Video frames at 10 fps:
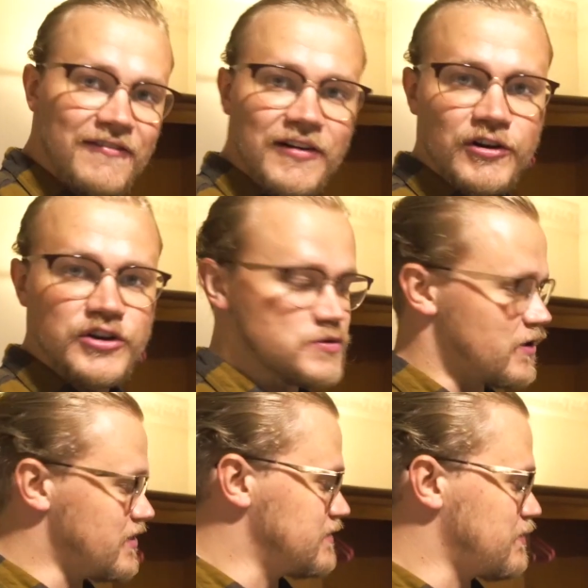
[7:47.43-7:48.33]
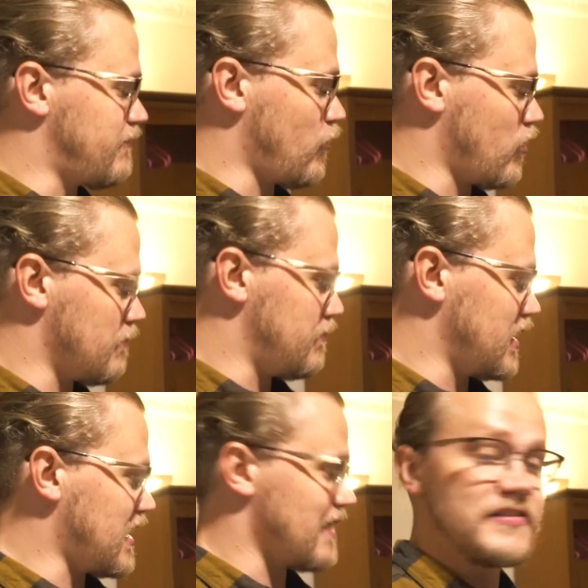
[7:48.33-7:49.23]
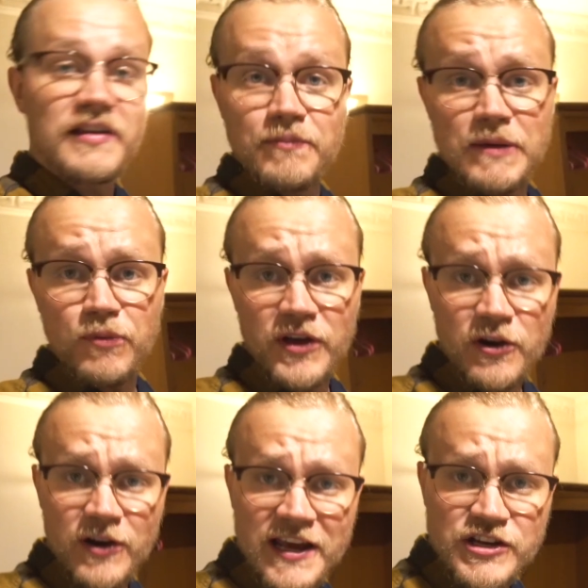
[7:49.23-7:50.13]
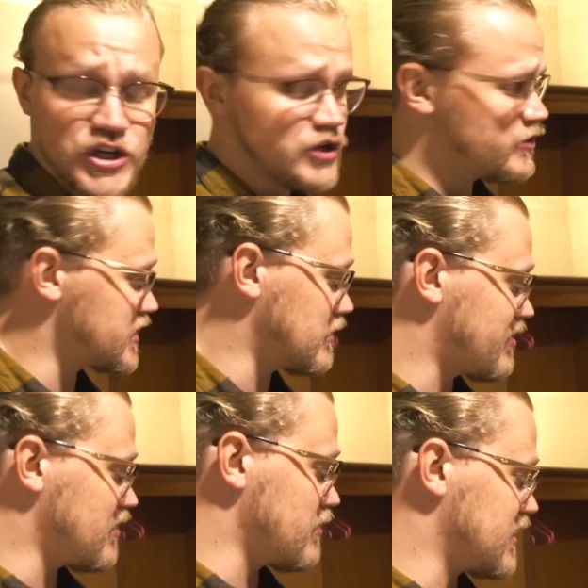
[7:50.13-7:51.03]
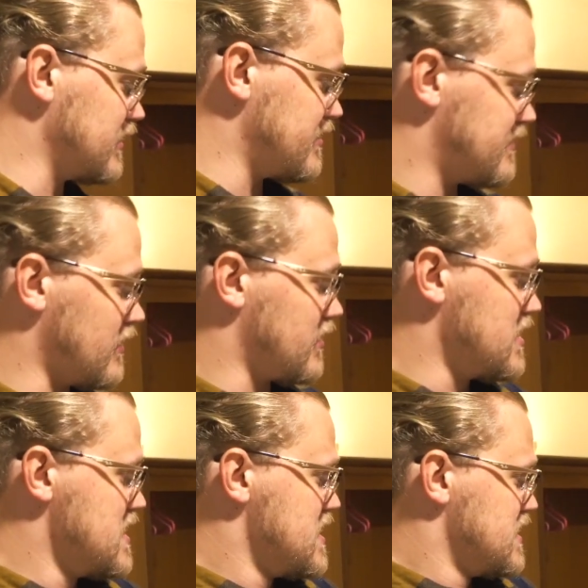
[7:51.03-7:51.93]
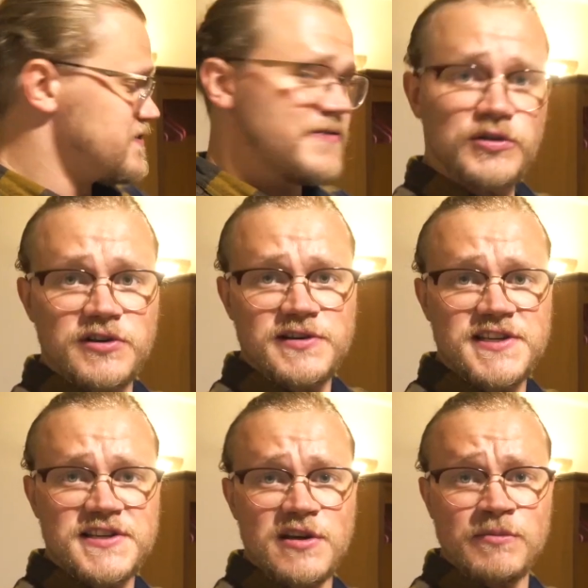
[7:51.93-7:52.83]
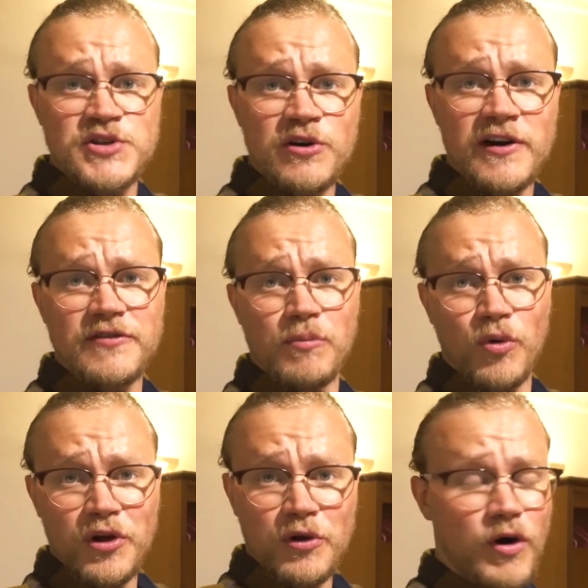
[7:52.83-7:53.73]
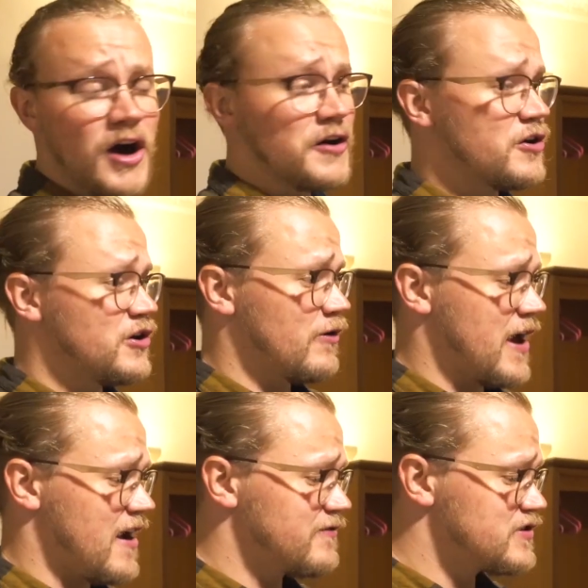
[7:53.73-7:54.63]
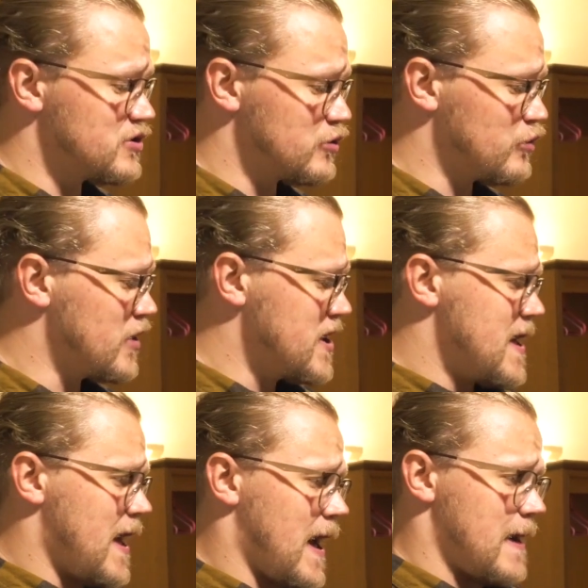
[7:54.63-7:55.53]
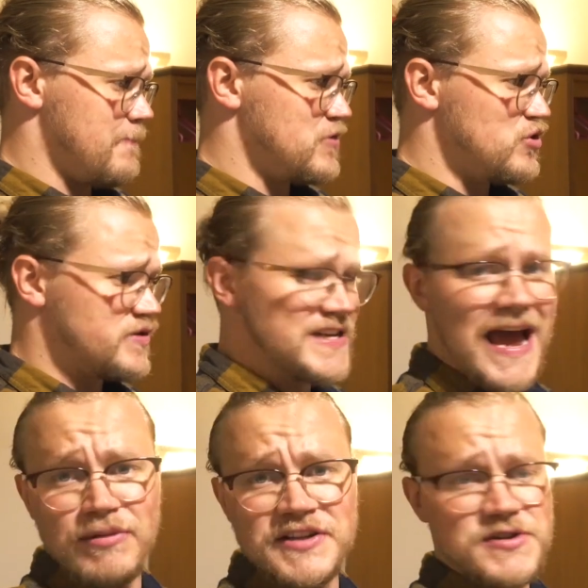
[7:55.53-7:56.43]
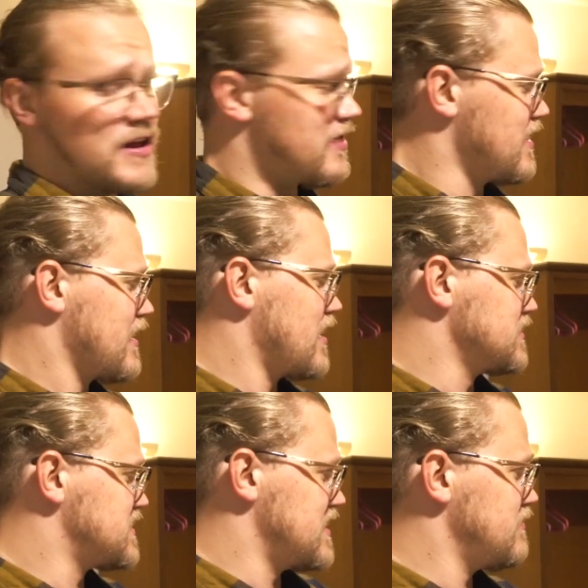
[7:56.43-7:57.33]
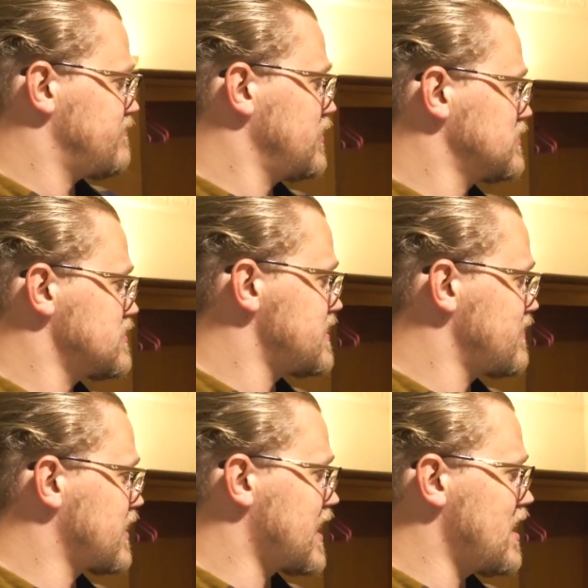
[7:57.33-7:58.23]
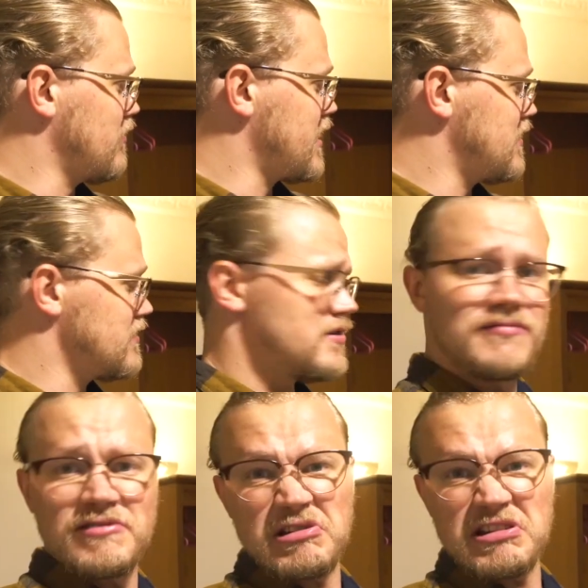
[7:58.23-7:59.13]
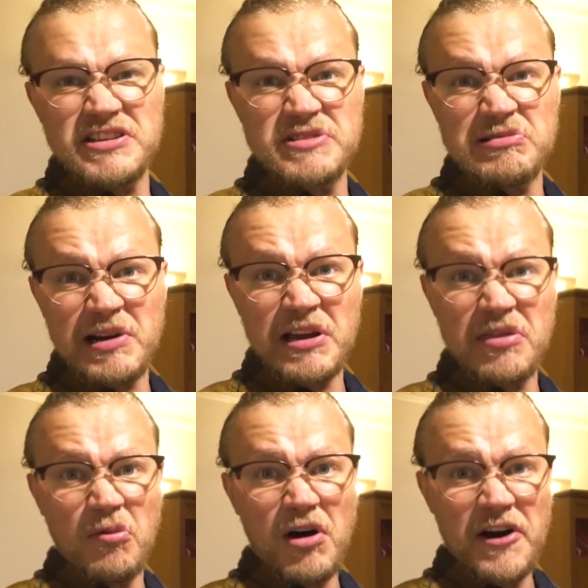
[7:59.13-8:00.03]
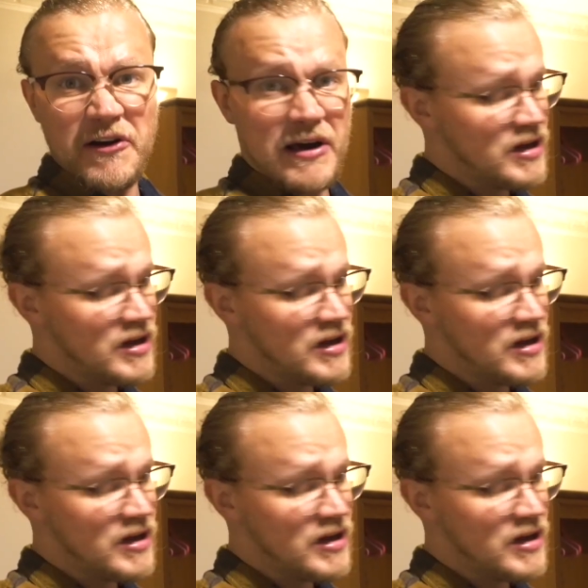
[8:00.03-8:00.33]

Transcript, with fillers: I've never used one of these before, but I've seen people here in Asia using them. Theoretically, it's a filter system, so you don't have to boil water, you don't have to um, use tablets or anything else. It filters everything out and you can just drink the water. And I